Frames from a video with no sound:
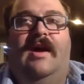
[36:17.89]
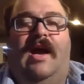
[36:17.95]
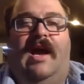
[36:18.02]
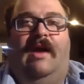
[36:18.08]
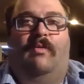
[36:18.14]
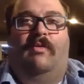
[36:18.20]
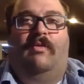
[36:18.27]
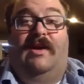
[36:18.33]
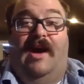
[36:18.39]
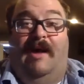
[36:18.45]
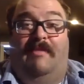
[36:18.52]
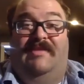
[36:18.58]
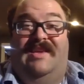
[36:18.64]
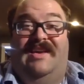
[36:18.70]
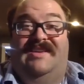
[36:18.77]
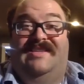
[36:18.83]
And one
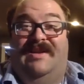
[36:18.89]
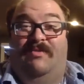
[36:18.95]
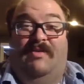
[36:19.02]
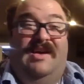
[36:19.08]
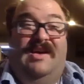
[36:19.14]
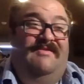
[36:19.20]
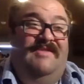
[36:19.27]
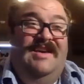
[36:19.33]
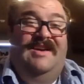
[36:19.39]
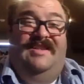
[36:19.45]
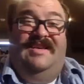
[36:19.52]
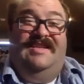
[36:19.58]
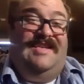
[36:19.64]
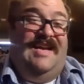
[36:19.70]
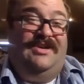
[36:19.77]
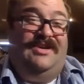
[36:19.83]
common thing is saying, well,
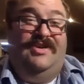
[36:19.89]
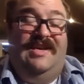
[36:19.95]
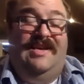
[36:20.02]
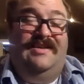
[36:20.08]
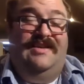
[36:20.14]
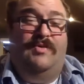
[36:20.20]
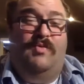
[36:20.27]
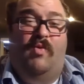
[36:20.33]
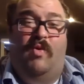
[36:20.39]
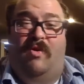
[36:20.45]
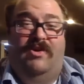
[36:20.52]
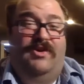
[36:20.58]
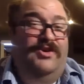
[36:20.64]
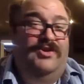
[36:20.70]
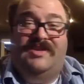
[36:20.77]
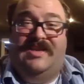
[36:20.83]
this actually is a war.
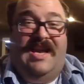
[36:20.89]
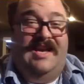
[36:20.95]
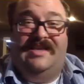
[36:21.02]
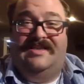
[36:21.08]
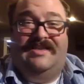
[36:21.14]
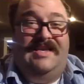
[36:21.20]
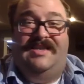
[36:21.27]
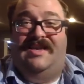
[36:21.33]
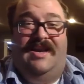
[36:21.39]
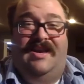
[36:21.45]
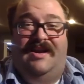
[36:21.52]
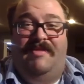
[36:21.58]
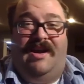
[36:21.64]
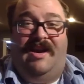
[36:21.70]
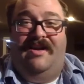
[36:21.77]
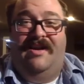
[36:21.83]
You just can't see the
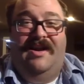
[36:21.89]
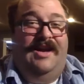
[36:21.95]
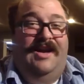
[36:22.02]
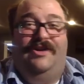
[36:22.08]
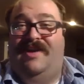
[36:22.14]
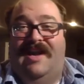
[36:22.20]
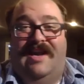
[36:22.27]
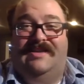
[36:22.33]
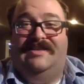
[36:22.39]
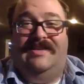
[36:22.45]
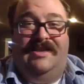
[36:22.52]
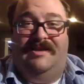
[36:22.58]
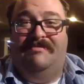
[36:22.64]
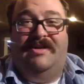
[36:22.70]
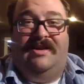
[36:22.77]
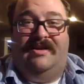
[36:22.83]
enemy and you can't see
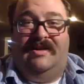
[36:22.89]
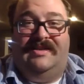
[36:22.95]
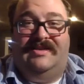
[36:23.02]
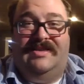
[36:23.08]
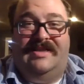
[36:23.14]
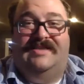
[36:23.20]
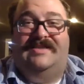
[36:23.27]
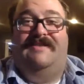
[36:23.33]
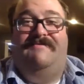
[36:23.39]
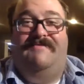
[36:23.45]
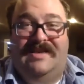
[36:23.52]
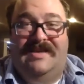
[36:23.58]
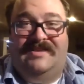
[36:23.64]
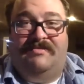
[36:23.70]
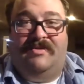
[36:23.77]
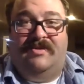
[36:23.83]
the bullets. It's
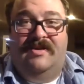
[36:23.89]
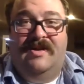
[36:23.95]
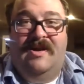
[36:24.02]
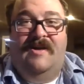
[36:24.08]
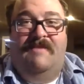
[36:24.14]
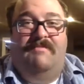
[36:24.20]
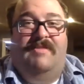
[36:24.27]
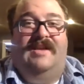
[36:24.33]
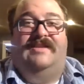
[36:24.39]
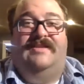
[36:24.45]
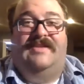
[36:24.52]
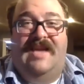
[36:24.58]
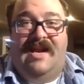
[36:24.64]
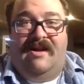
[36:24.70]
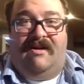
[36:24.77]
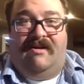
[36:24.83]
invisible, but it's
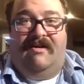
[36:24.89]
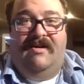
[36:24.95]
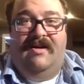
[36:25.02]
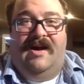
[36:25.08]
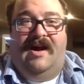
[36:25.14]
there.